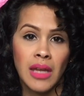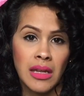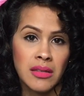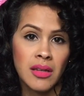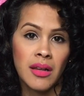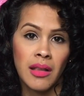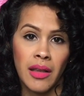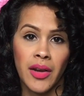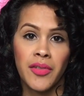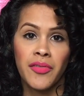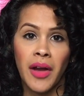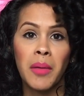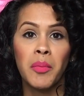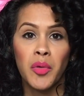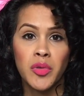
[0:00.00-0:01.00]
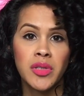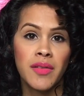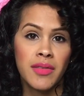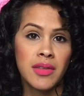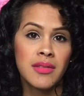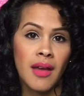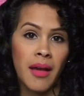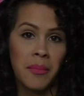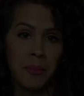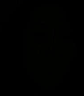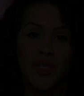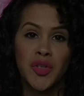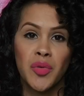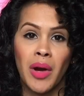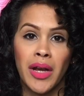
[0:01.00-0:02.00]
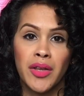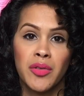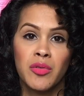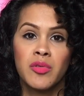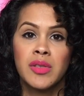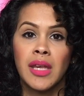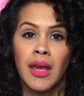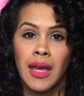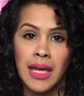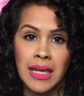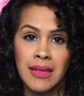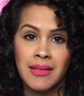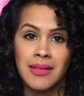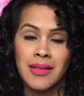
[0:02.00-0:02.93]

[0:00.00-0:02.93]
that to clarify most of the time. Do I use heat?